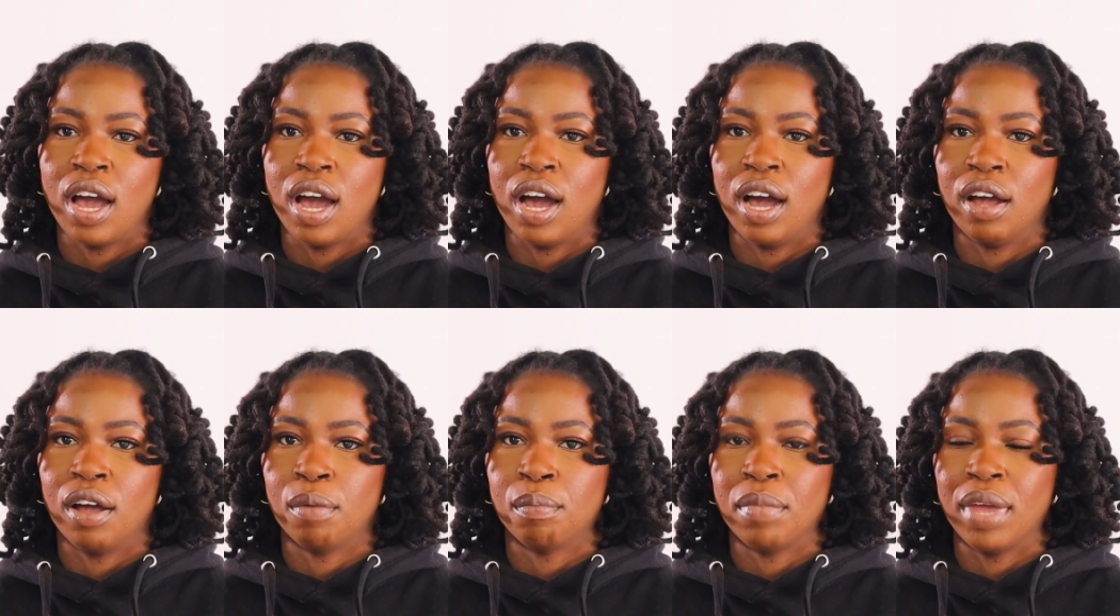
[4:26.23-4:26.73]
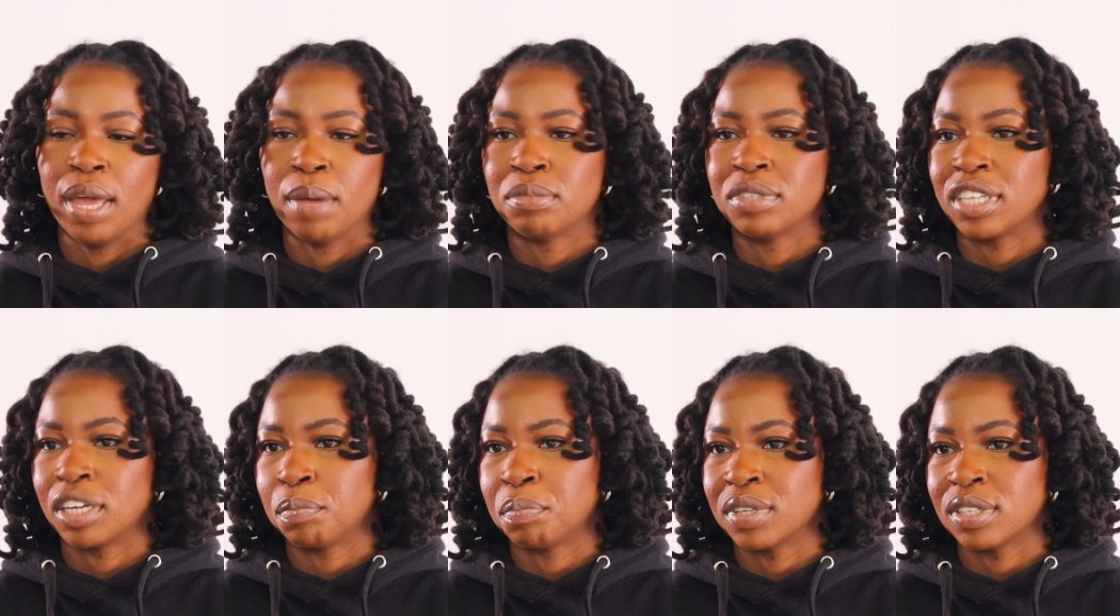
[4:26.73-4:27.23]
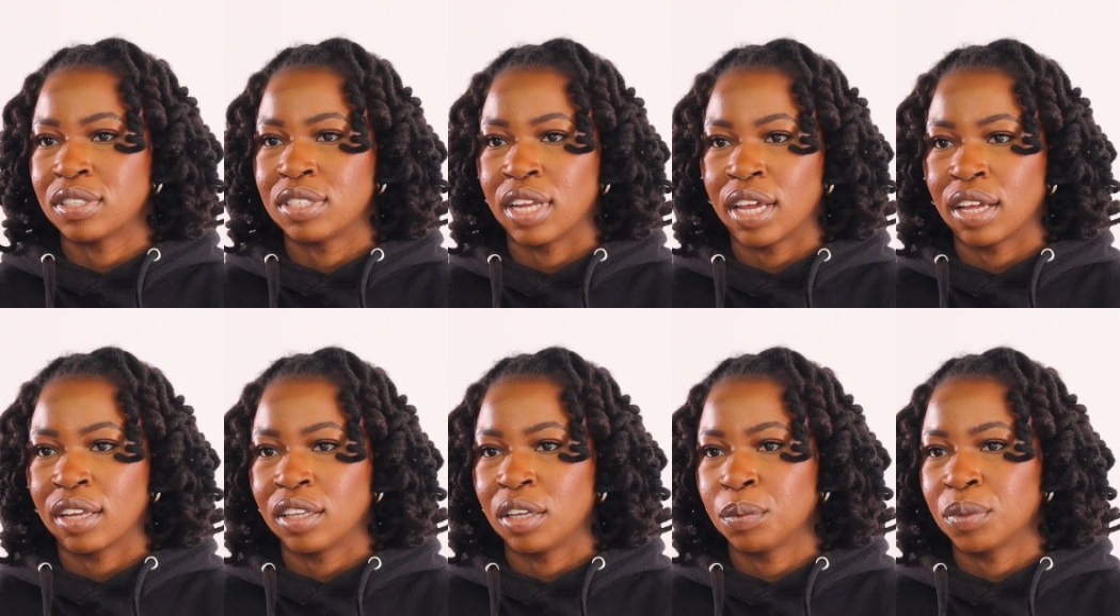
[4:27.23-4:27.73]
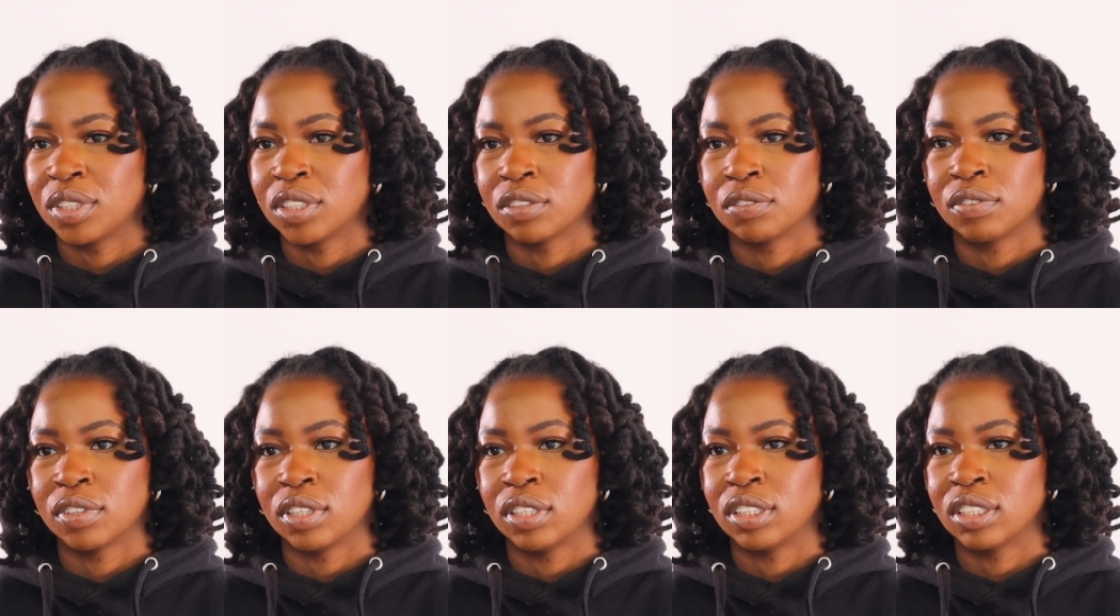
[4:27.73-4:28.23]
MJ Biz Daily, which is
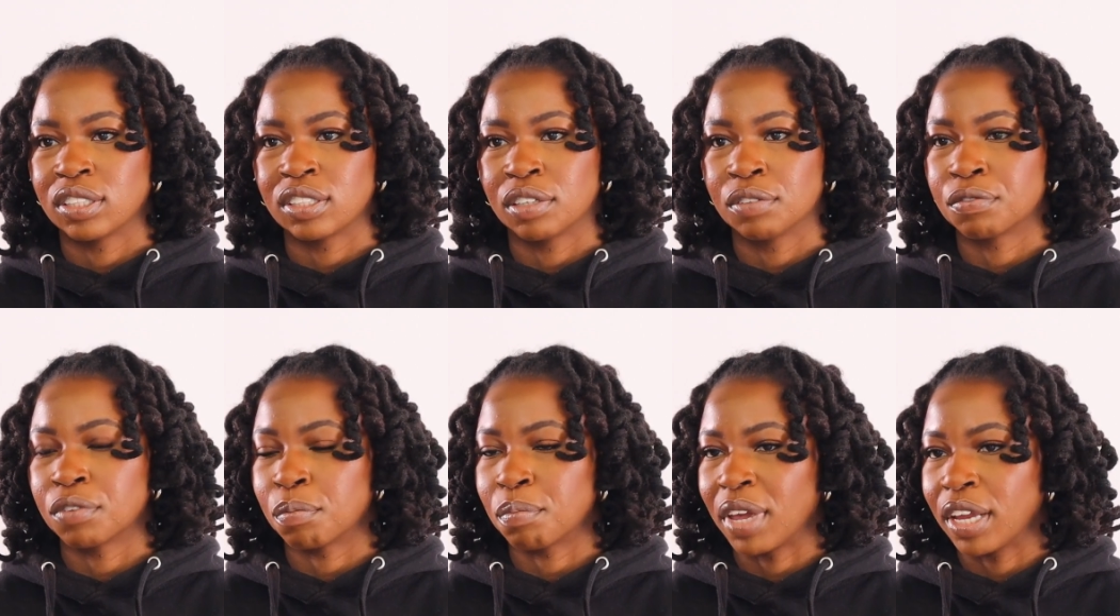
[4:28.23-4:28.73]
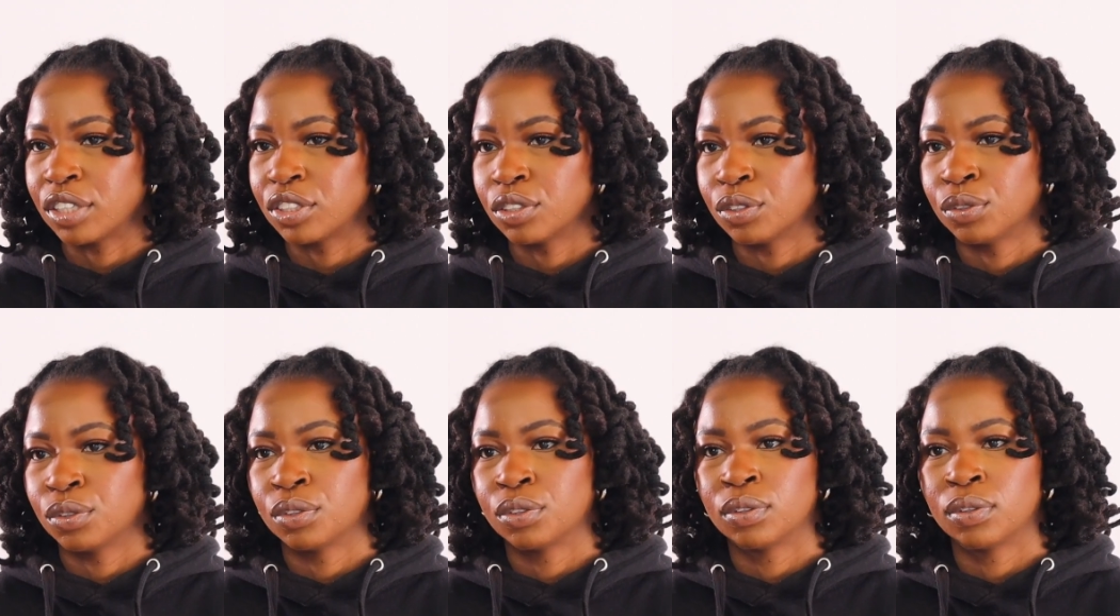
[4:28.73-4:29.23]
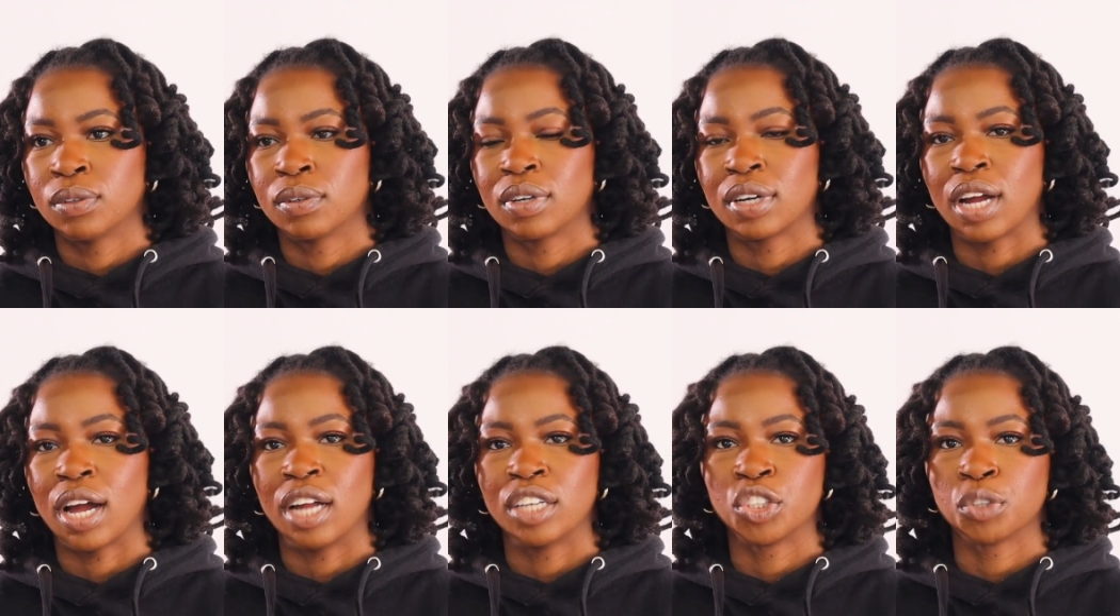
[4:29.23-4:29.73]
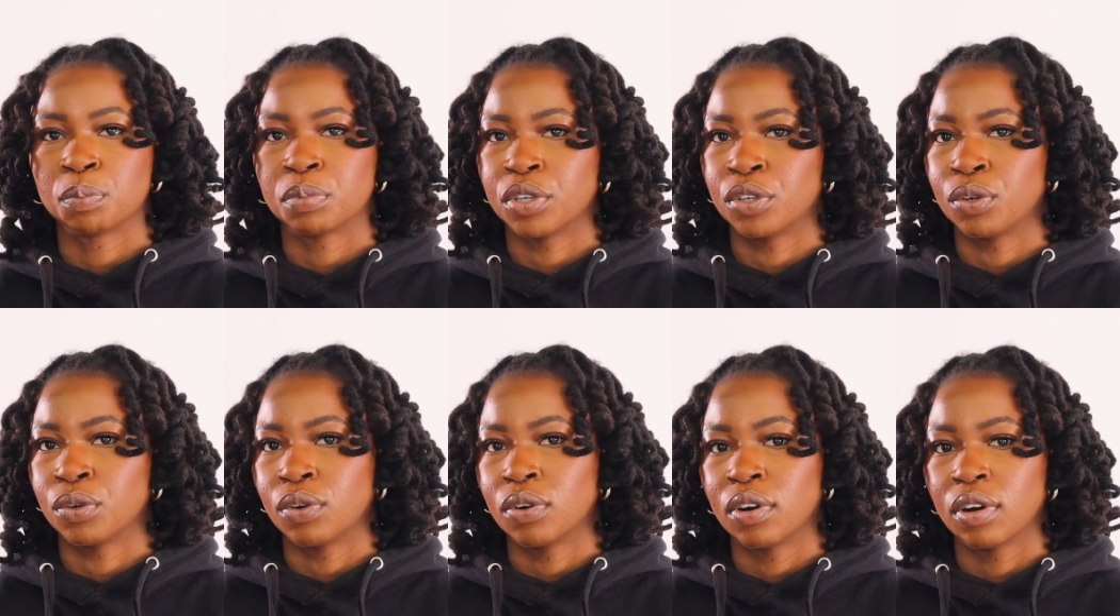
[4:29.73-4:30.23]
really just informational,
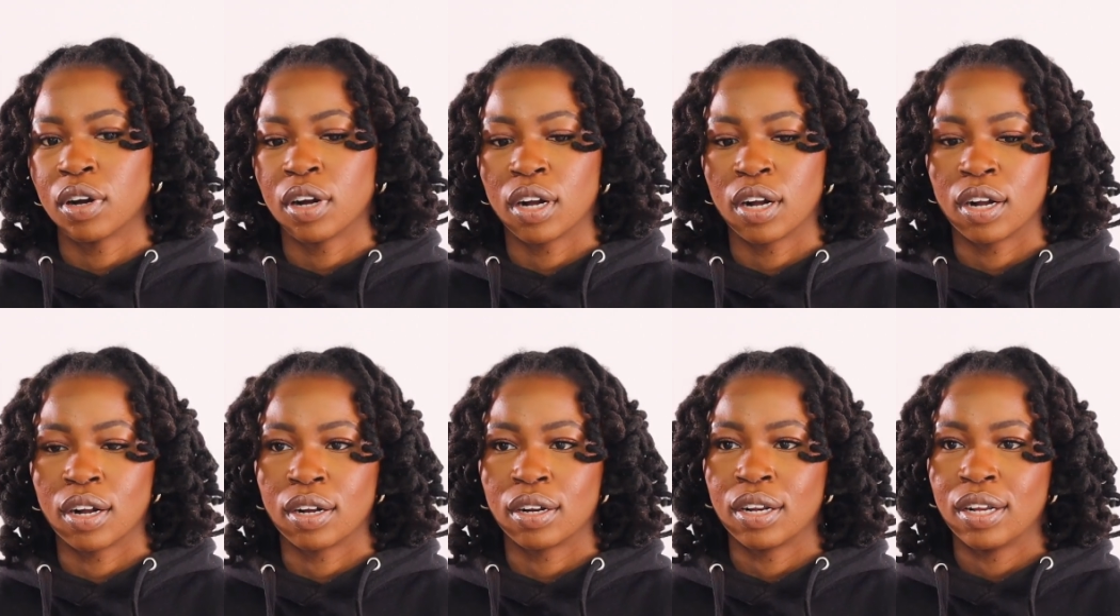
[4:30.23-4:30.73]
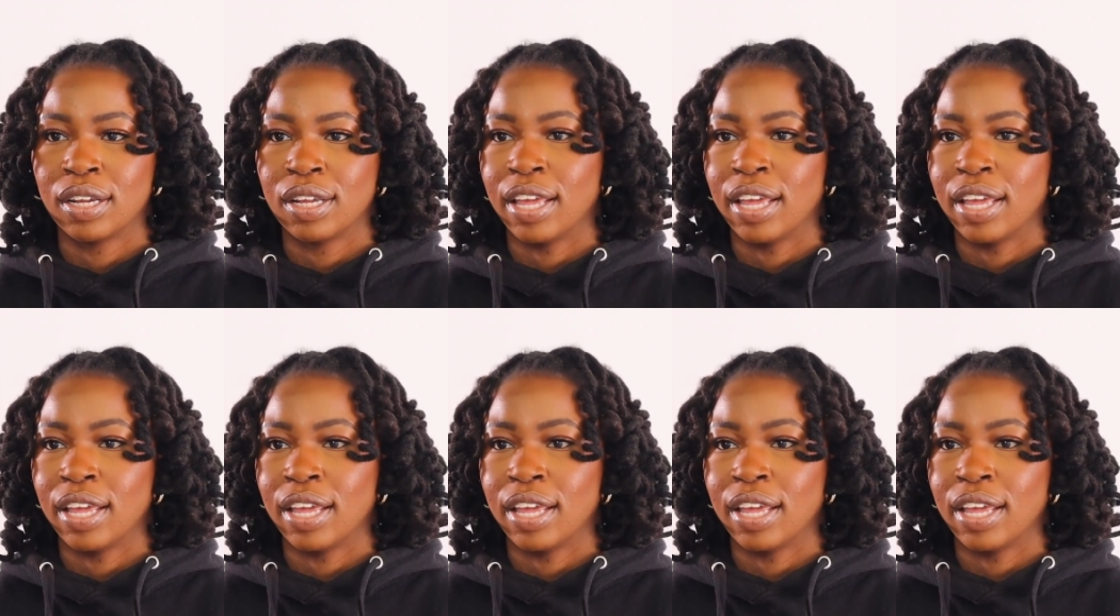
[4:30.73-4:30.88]
Ganjapreneur,